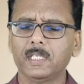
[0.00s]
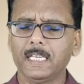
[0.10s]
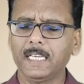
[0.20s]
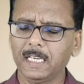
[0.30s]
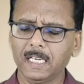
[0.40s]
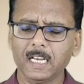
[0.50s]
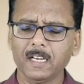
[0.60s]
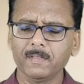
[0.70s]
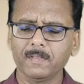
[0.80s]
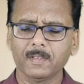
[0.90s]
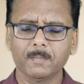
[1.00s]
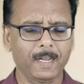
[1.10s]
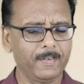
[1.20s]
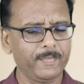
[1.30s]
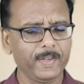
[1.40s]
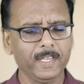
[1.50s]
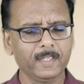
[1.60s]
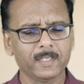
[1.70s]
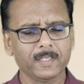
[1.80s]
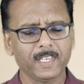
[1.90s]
in love, by faith,